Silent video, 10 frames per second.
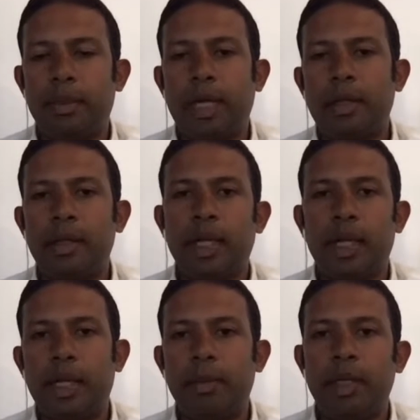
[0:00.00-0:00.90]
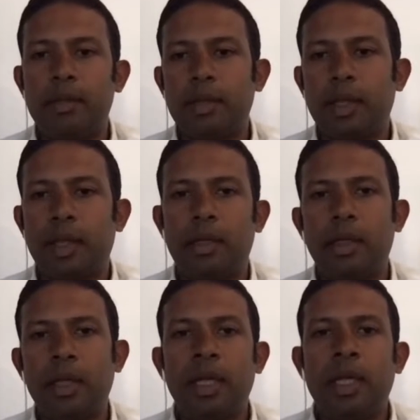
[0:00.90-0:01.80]
market dynamics,
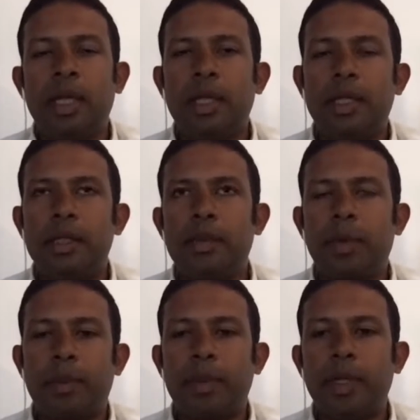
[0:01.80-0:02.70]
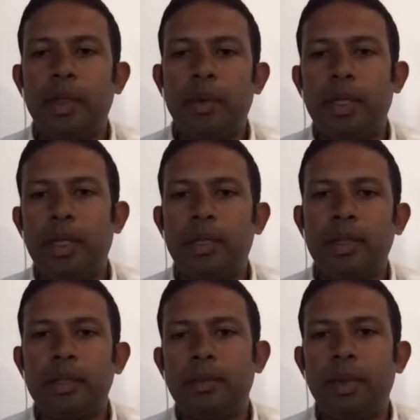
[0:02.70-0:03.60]
and there's proper due
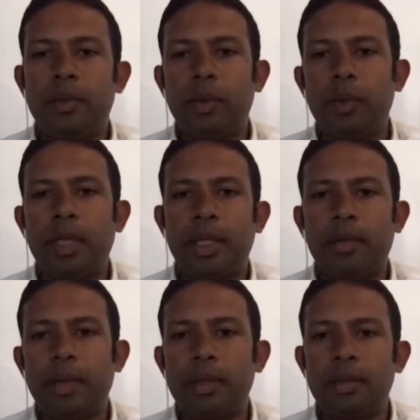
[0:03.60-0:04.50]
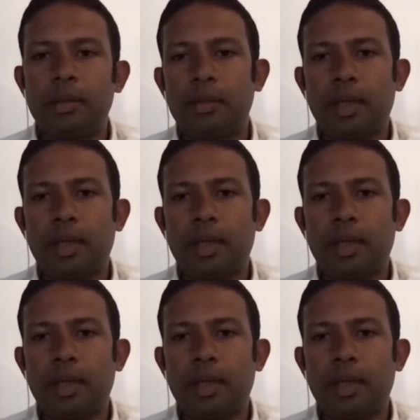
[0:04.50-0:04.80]
diligence before they invest.